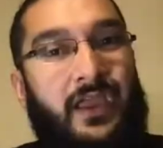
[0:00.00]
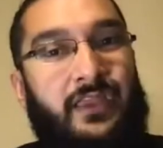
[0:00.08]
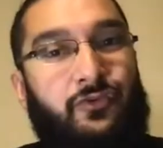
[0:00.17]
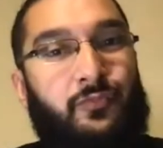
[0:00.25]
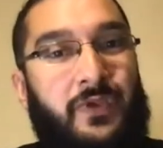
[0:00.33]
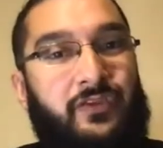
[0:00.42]
and you
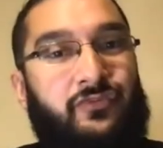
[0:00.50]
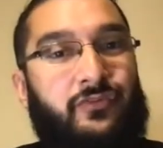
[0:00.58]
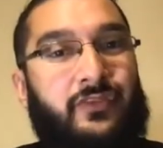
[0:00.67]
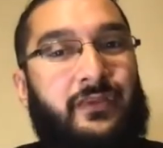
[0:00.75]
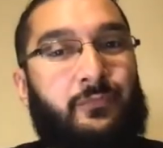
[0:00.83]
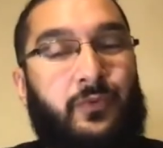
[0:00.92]
make sure
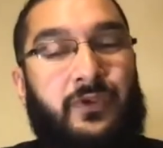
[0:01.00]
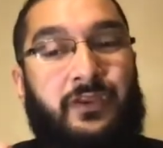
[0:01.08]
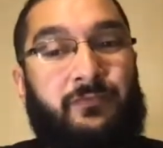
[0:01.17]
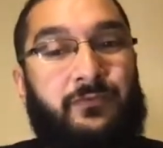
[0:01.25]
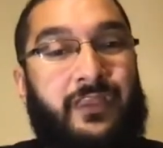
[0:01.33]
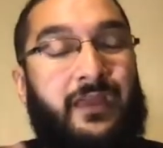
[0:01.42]
that
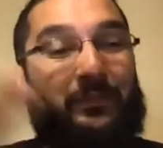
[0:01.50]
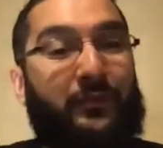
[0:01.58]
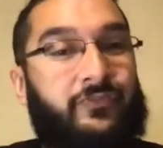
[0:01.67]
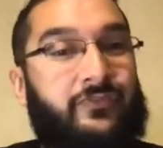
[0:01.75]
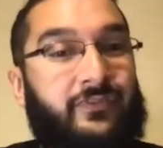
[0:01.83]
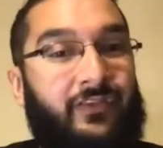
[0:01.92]
whatever that
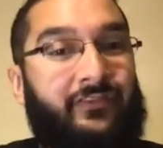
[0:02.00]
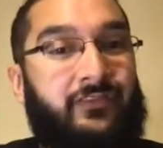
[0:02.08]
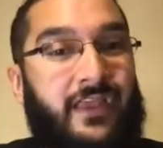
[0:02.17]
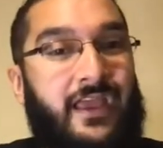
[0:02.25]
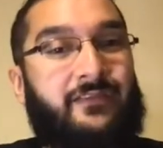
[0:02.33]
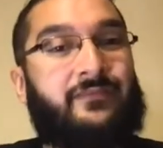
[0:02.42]
person doesn't
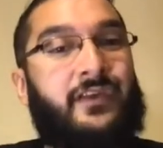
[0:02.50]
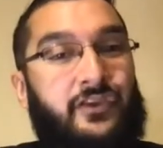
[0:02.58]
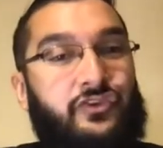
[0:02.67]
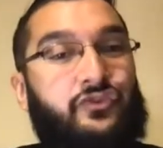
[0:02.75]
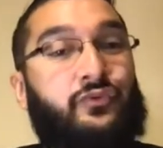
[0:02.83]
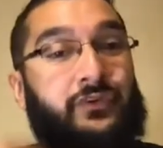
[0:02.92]
have,
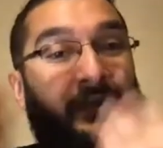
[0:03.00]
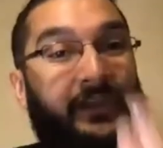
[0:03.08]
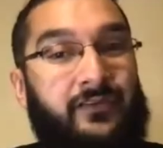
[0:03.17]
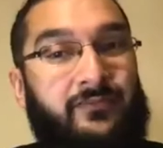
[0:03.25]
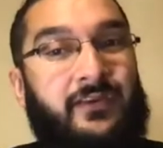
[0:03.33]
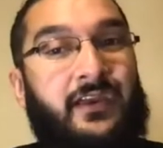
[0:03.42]
you
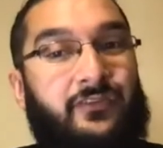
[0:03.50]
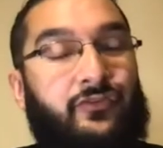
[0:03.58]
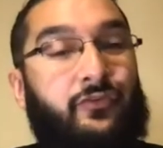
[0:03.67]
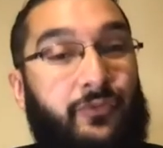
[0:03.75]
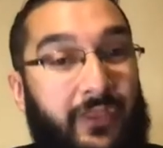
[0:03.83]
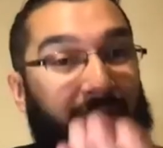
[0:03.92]
give so
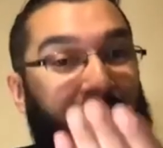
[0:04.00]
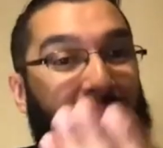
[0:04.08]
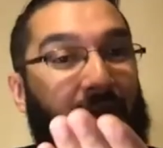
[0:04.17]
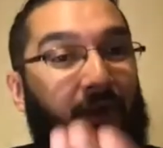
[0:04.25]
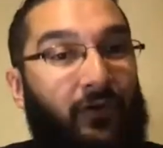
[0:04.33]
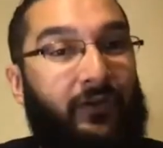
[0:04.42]
that they
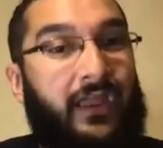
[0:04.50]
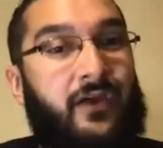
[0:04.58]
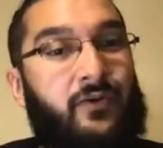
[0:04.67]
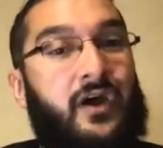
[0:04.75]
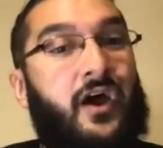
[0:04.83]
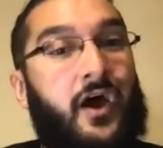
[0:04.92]
are now
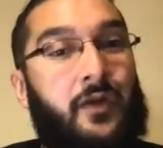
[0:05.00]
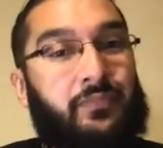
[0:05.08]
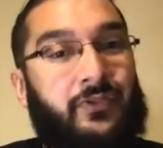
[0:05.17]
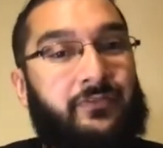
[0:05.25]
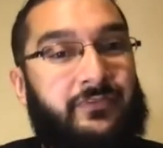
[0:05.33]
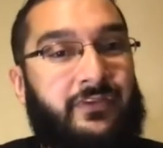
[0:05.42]

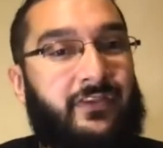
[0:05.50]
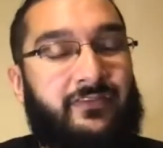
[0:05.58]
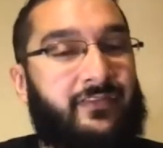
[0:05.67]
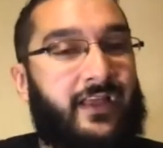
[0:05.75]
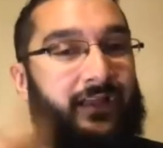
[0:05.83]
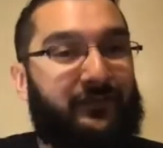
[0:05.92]
uplifted. It's
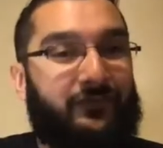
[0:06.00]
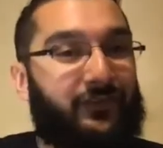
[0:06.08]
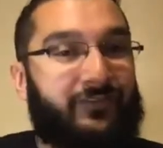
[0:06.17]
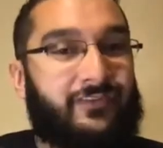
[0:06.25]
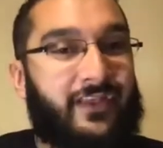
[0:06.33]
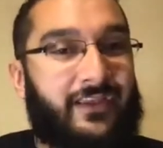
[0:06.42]
not
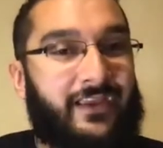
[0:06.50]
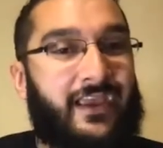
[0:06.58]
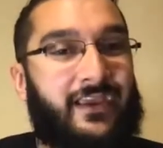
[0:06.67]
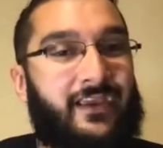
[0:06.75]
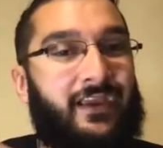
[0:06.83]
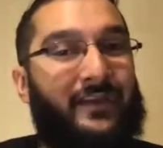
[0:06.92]
just like,
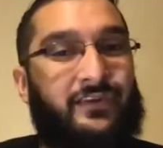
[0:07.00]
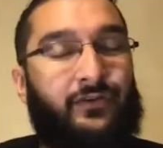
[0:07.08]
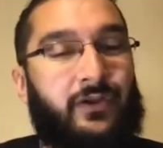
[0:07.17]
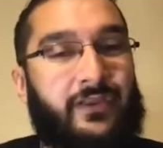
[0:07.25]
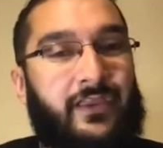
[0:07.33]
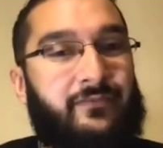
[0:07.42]
hey, you know, I
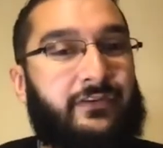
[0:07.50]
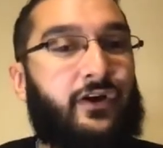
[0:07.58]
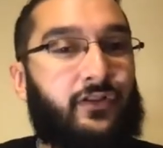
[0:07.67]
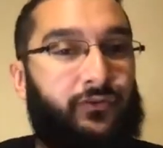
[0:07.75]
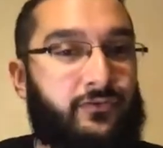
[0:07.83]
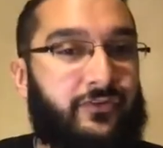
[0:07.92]
gave a
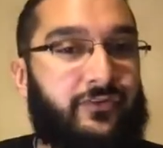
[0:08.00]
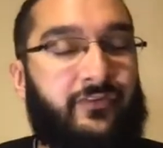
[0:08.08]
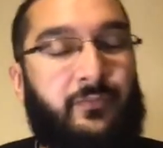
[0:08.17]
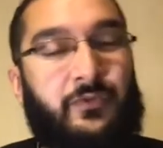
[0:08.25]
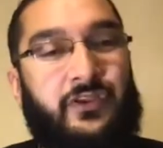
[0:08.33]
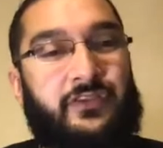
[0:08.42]
dollar to
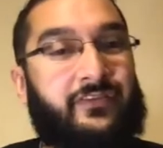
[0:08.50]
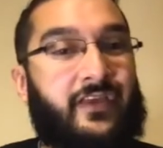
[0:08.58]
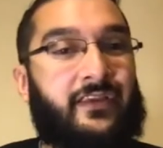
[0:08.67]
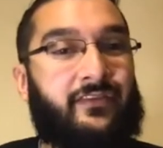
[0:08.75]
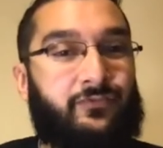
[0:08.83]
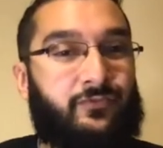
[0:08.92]
someone on the side of
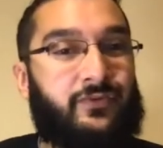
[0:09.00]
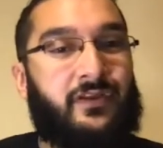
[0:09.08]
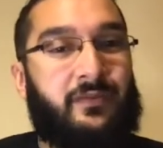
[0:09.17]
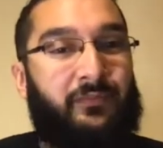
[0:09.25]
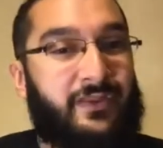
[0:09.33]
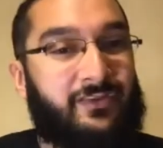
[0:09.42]
the street, I'm
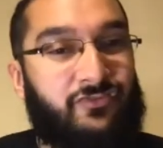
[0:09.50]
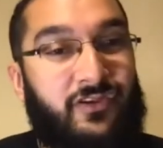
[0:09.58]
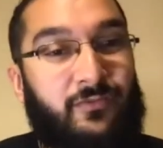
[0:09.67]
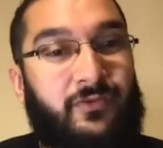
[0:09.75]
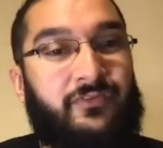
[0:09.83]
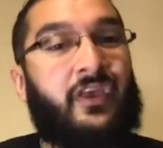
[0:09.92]
being
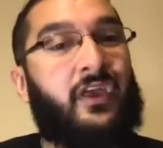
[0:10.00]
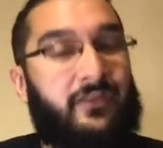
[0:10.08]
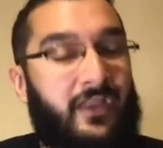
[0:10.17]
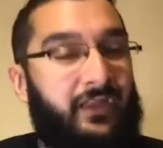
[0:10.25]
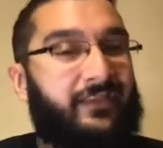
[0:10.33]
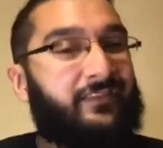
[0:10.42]
generous.
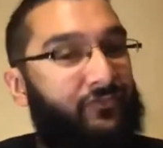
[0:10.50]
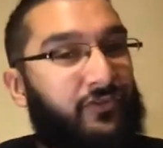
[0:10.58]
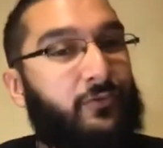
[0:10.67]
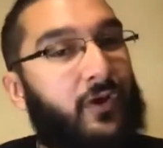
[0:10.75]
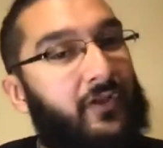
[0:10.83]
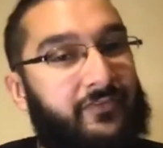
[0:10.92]
Yeah, that's
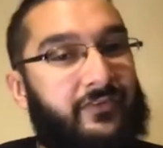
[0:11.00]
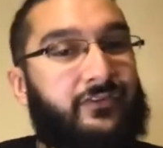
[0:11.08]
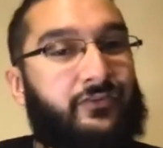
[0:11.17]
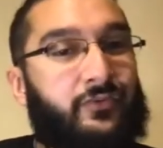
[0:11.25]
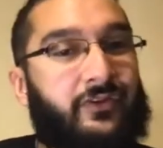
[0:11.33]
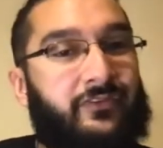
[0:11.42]
generosity to
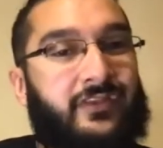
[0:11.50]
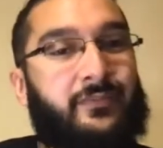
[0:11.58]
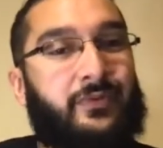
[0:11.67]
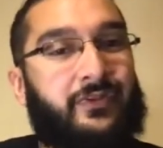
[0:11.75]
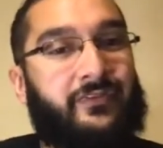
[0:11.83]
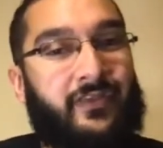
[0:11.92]
an extent,
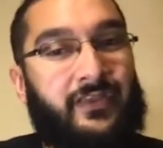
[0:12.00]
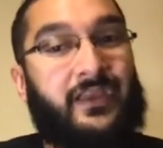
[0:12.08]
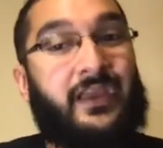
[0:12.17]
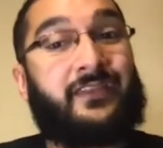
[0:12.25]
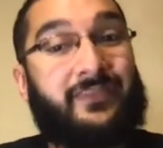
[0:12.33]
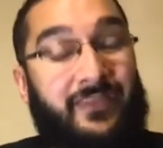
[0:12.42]
but it's like,
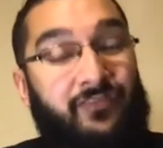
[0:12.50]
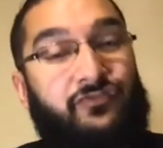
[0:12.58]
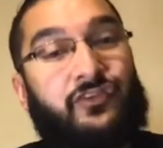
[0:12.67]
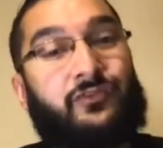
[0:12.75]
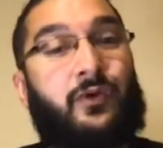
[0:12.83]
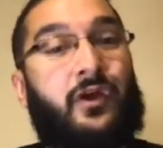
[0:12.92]
this
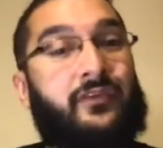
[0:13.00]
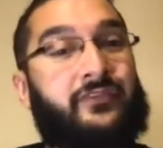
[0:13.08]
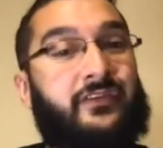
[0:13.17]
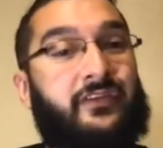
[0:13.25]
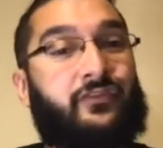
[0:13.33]
generosity is